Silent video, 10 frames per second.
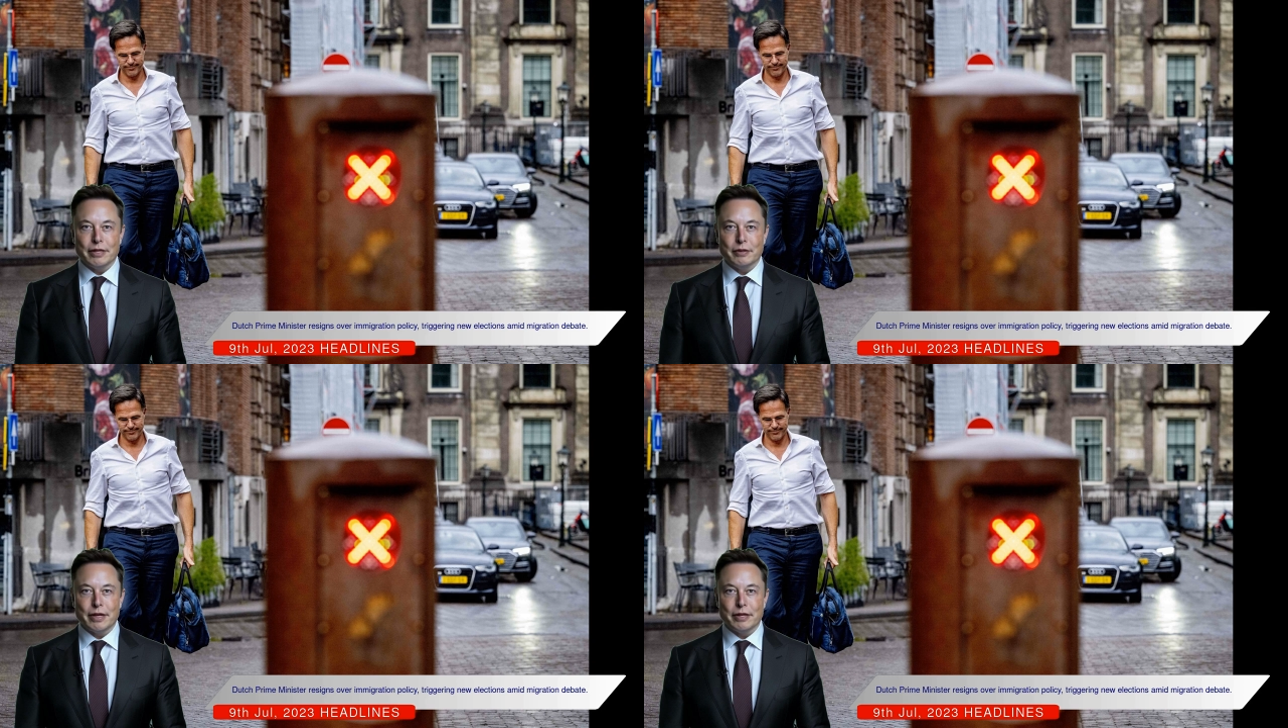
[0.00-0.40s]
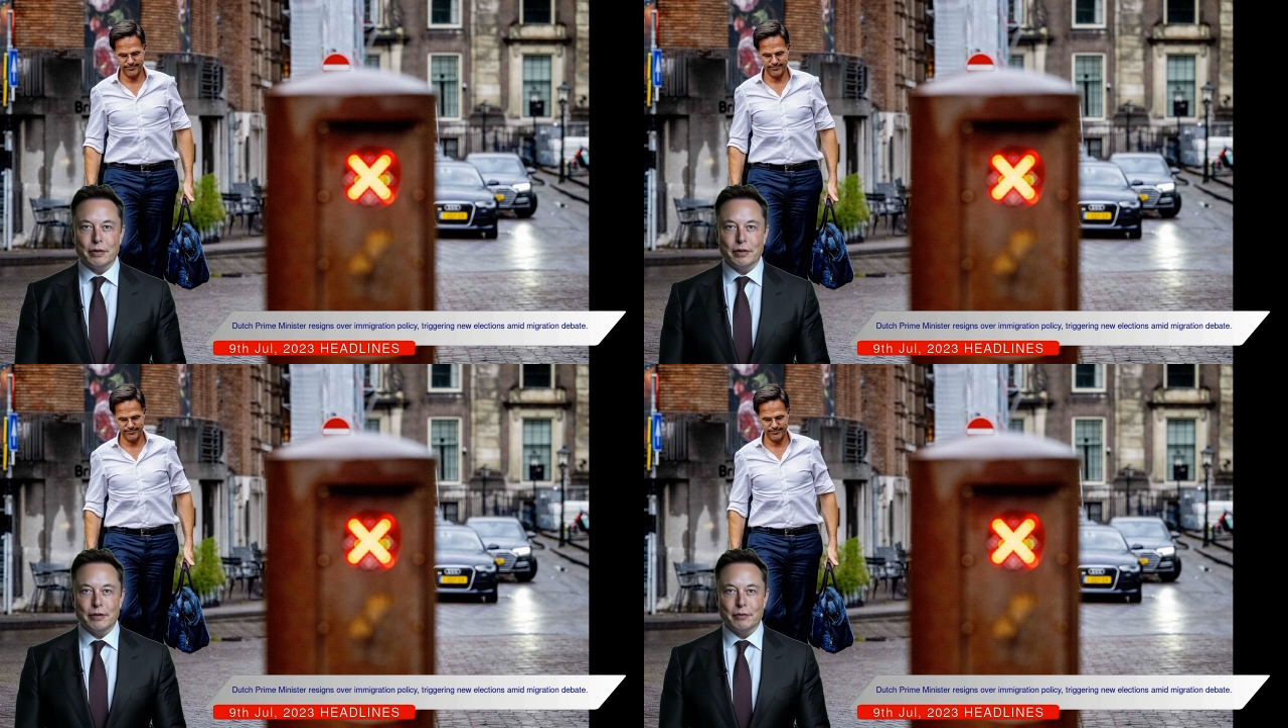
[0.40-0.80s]

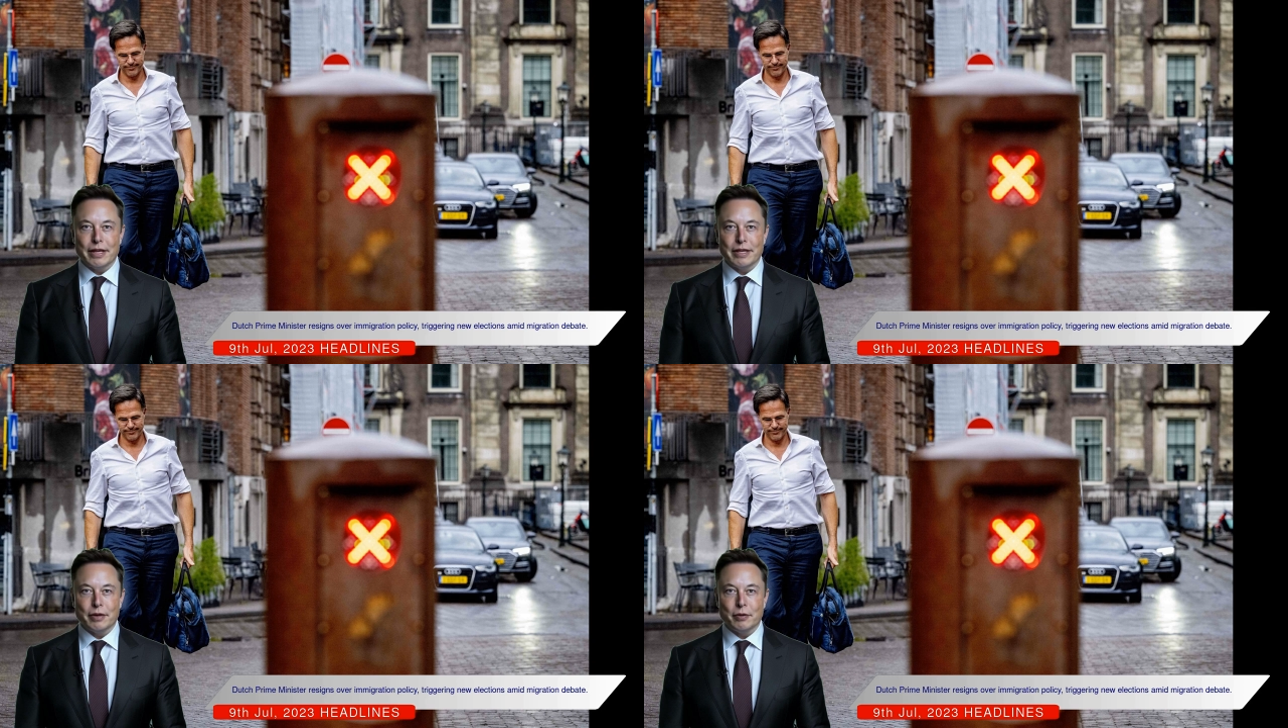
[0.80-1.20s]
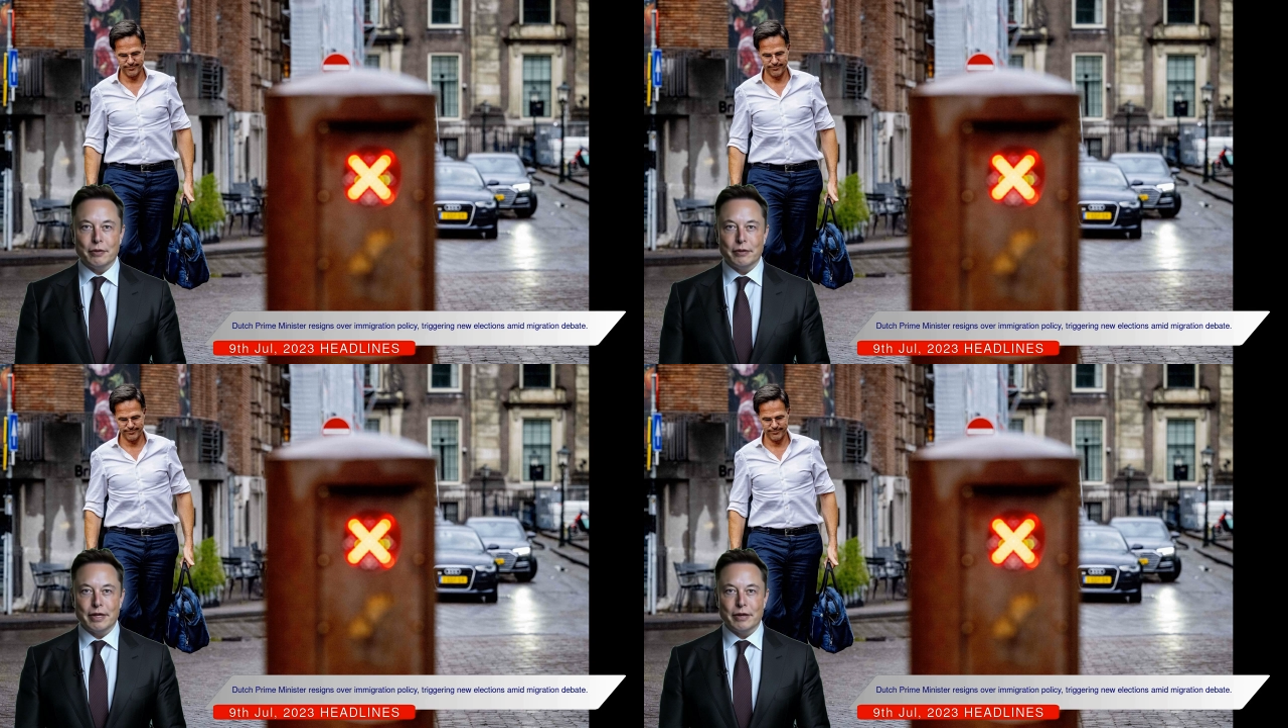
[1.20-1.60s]
stricter than many
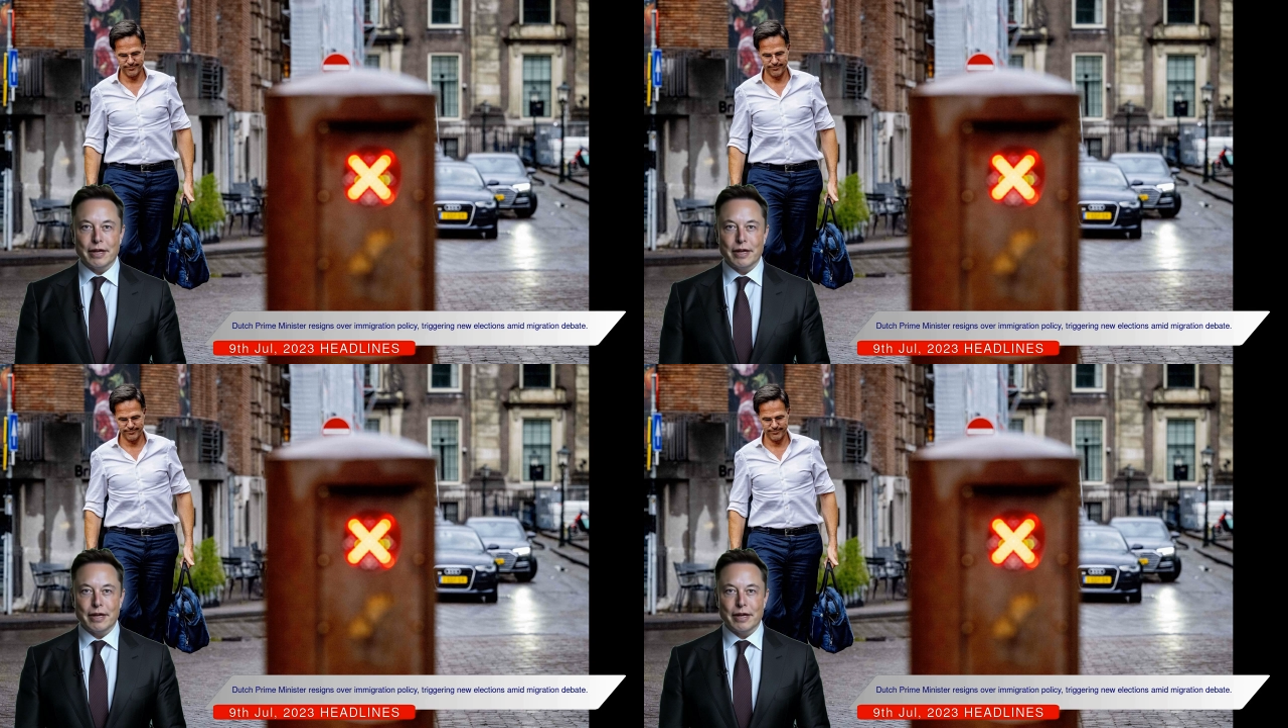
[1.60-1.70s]
European